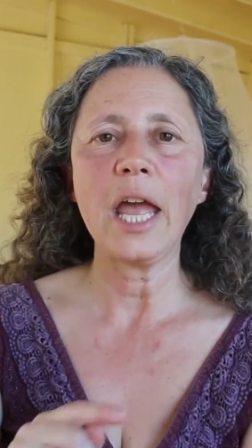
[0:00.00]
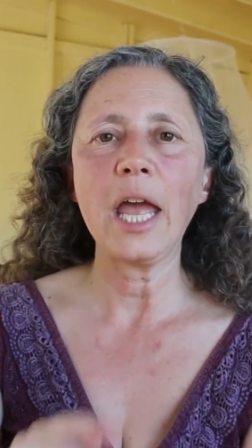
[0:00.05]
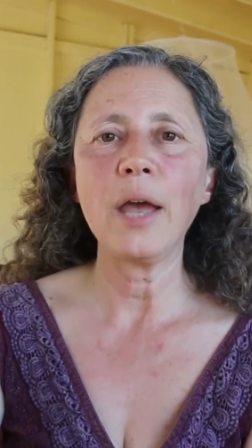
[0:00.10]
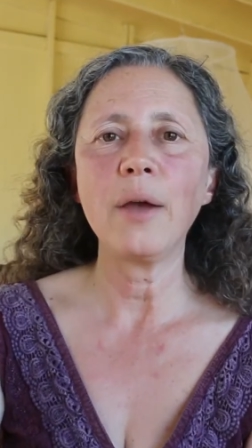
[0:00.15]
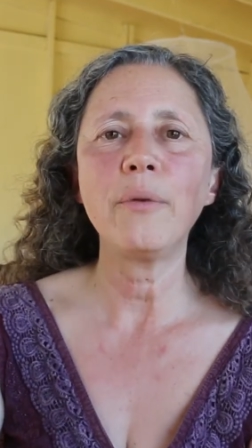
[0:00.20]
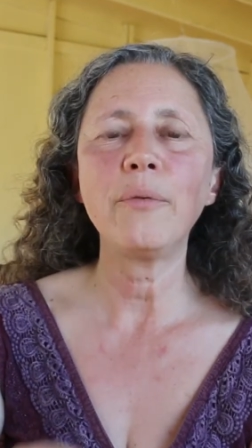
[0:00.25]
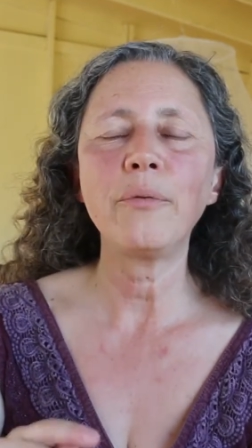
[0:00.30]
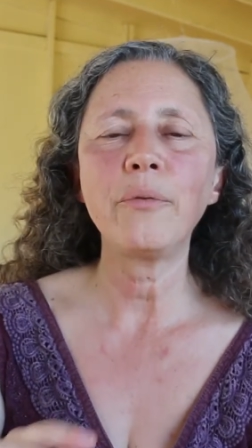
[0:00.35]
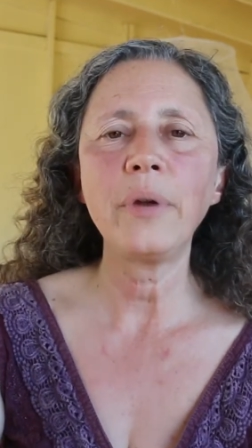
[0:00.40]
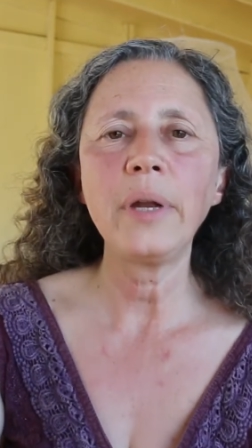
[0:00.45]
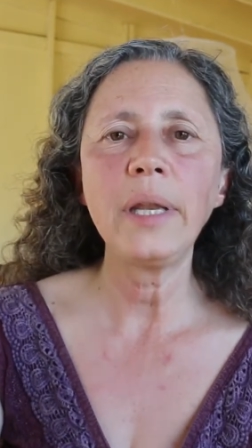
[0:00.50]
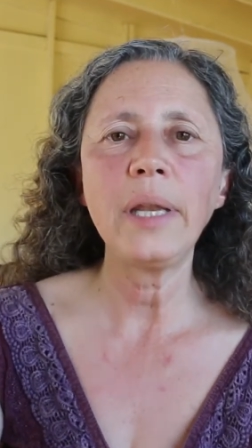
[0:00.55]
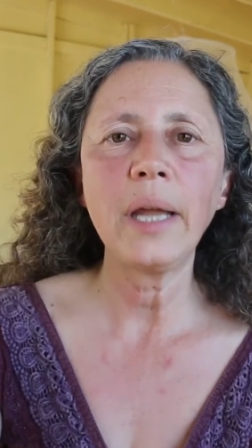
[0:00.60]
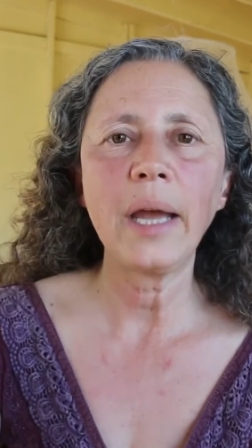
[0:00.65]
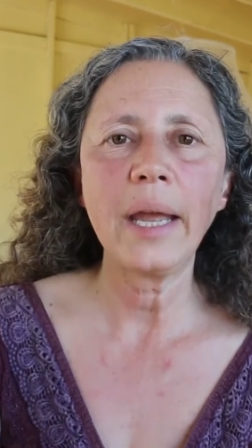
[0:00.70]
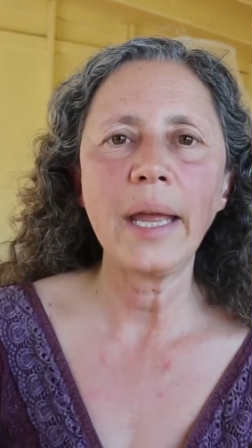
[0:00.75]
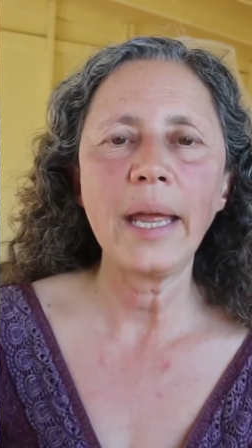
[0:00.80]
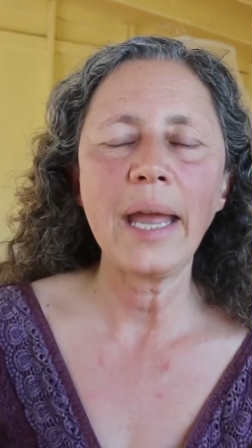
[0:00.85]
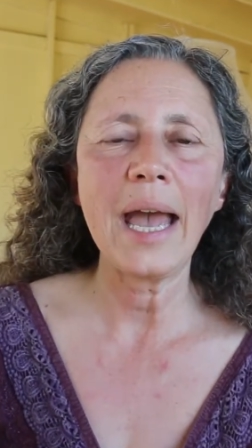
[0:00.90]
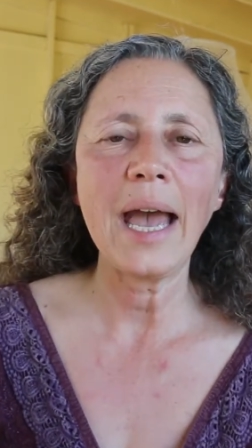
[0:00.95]
Every
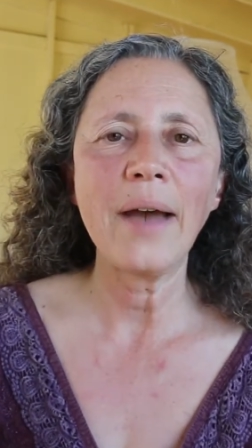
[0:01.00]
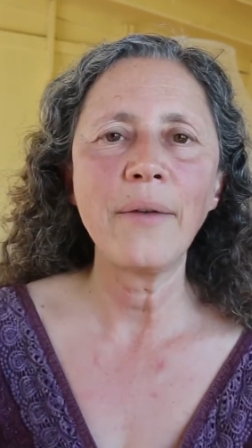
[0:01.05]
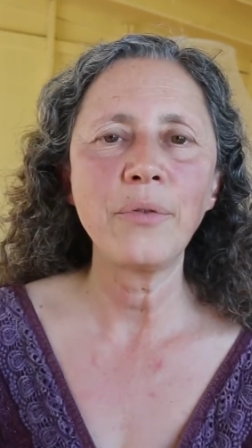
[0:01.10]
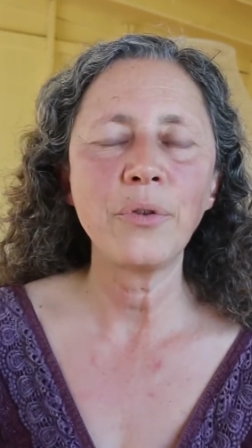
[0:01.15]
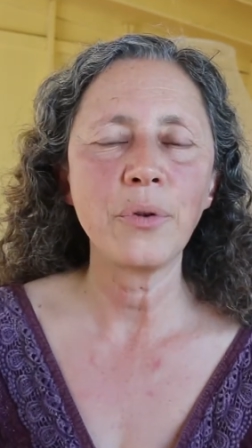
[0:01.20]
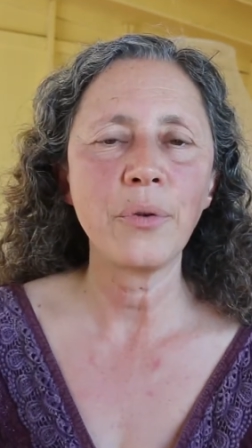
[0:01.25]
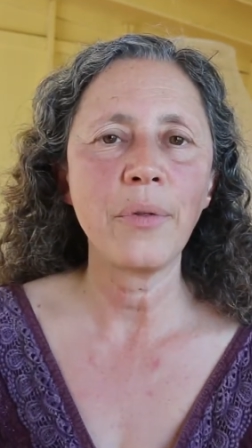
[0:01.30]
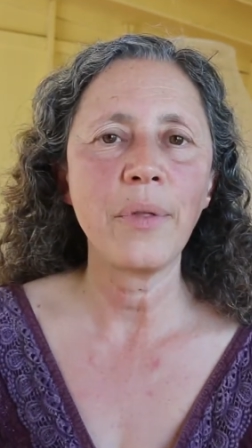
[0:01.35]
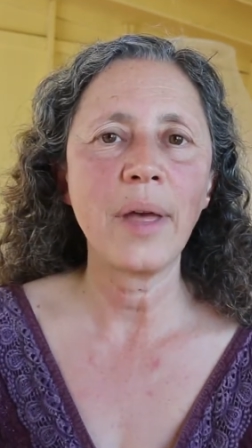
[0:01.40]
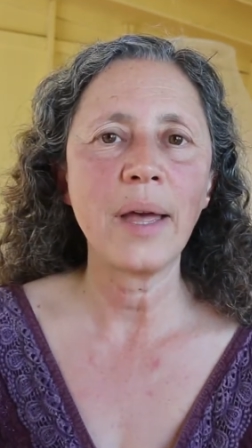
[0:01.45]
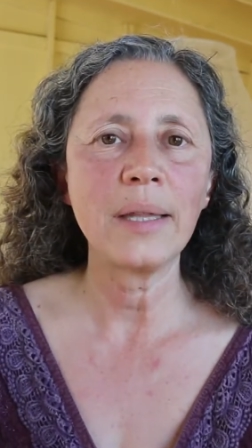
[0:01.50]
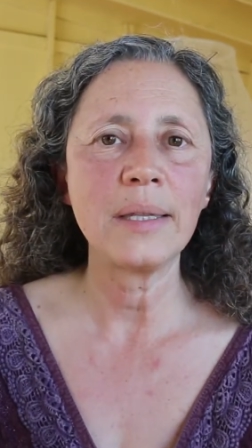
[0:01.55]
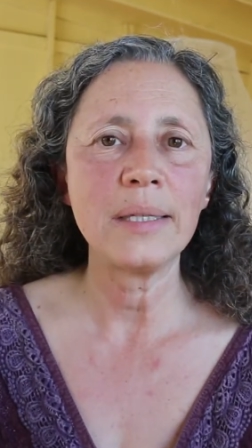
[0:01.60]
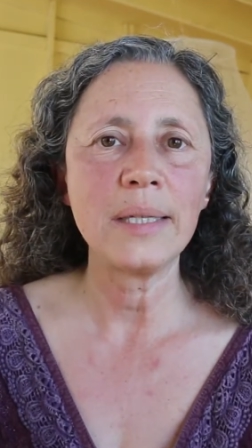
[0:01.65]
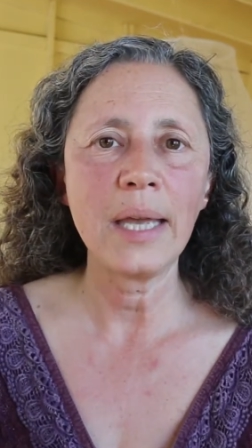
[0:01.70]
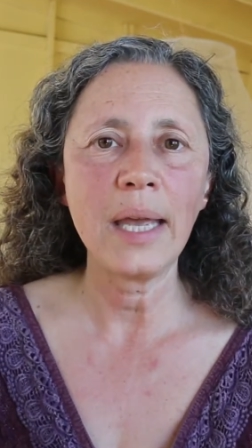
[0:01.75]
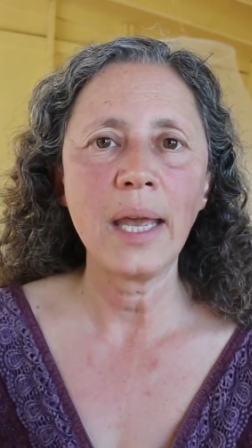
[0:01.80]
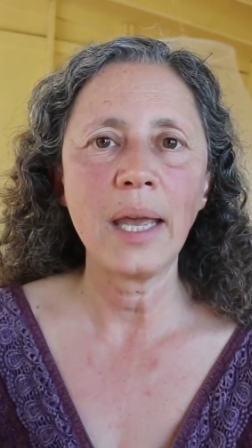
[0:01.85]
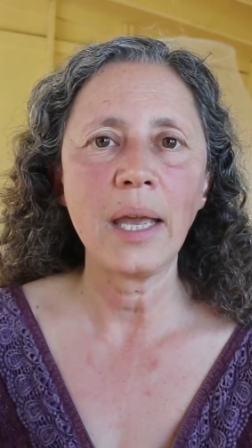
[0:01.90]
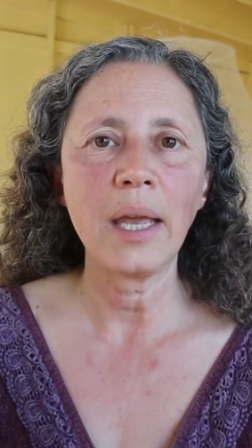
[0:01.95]
night after that
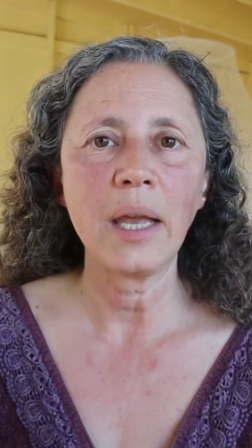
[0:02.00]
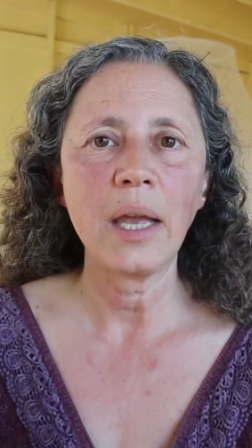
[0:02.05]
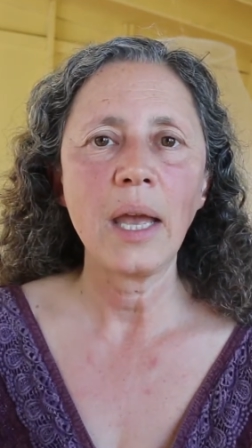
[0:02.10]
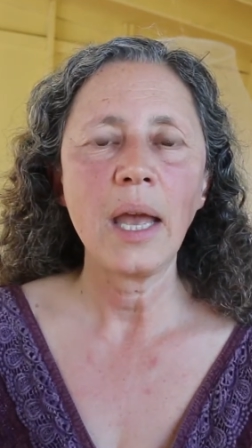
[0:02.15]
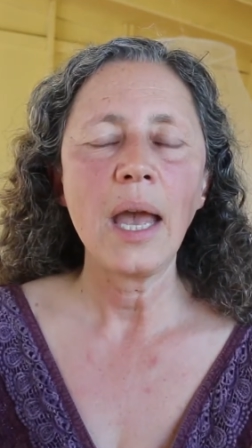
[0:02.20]
day,